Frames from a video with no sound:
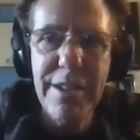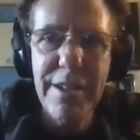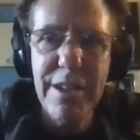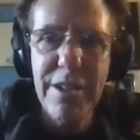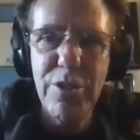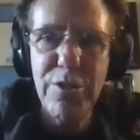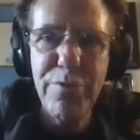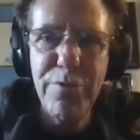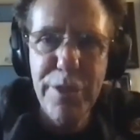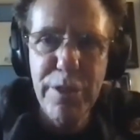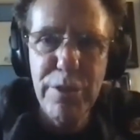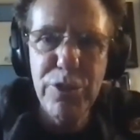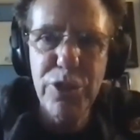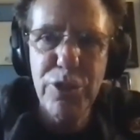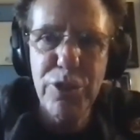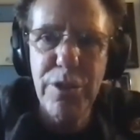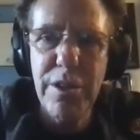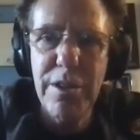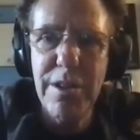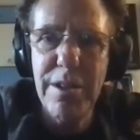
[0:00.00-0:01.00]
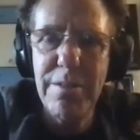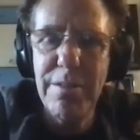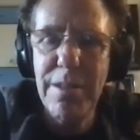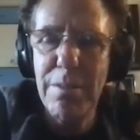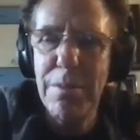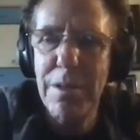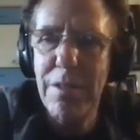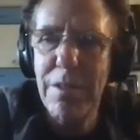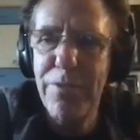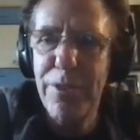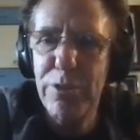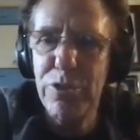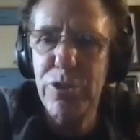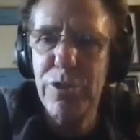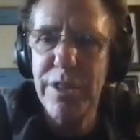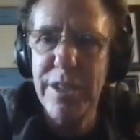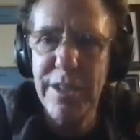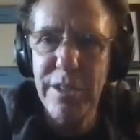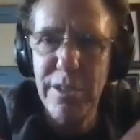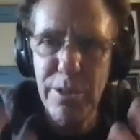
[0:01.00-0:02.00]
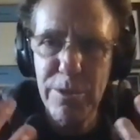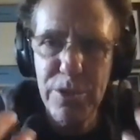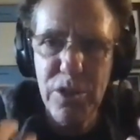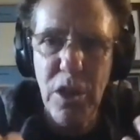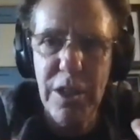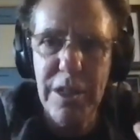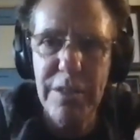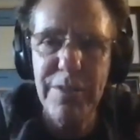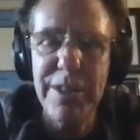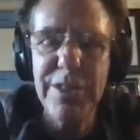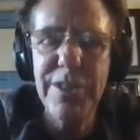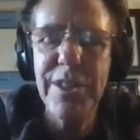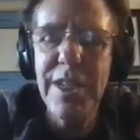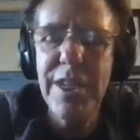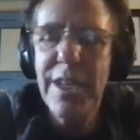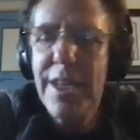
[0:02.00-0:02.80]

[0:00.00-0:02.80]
a good future, a, a, future that includes all of us.